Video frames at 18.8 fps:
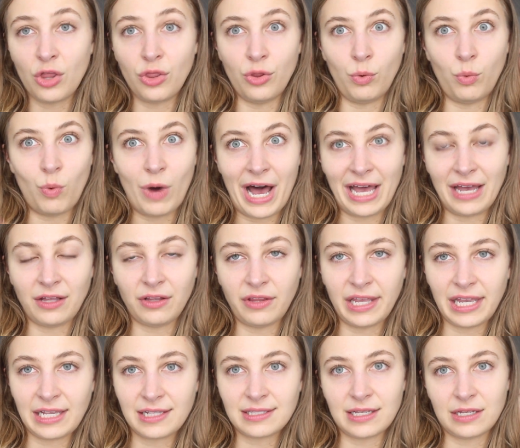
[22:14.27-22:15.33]
the
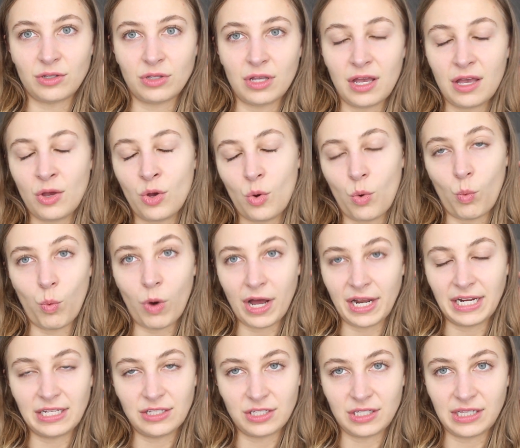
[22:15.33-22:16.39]
wildlings and
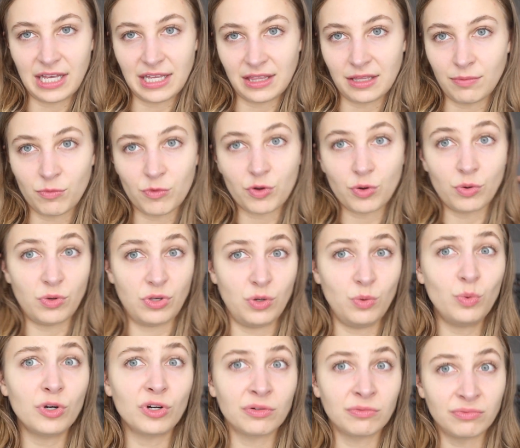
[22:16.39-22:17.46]
wanting to let them through. You
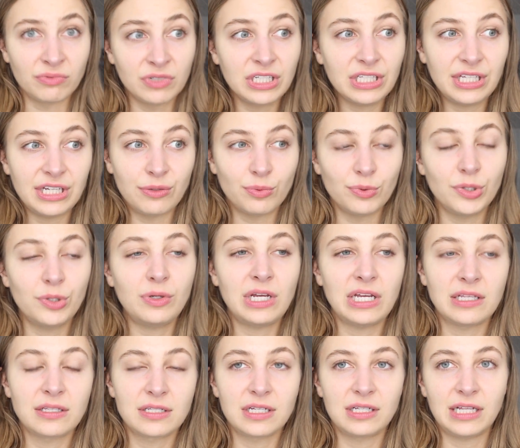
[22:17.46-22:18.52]
were really
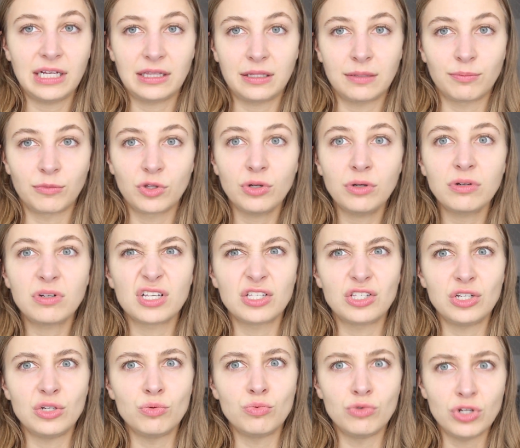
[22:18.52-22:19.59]
rooting to let them through
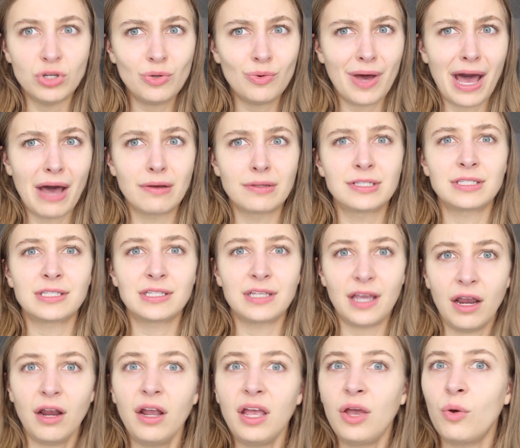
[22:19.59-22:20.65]
because you knew how
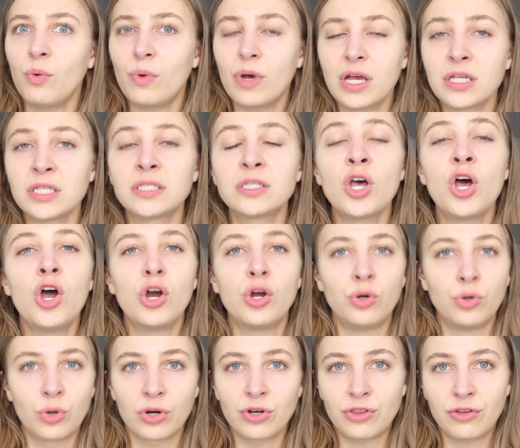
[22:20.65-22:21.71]
scary it was
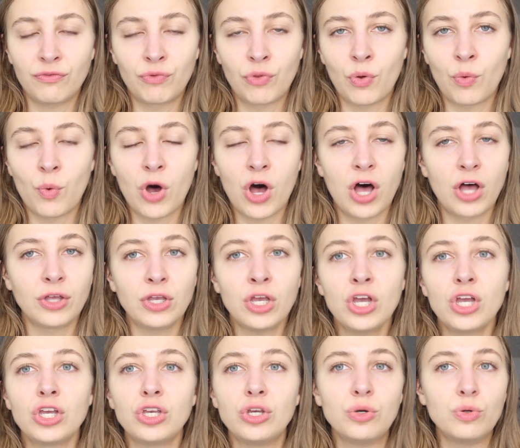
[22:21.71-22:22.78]
north of the wall.
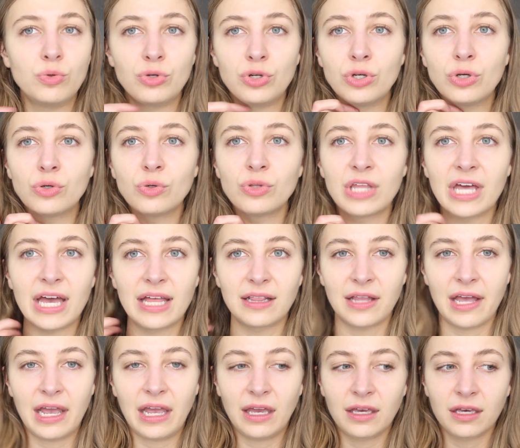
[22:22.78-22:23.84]
You knew that
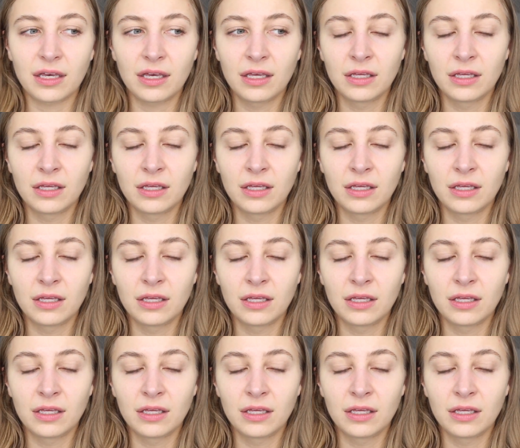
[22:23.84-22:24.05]
like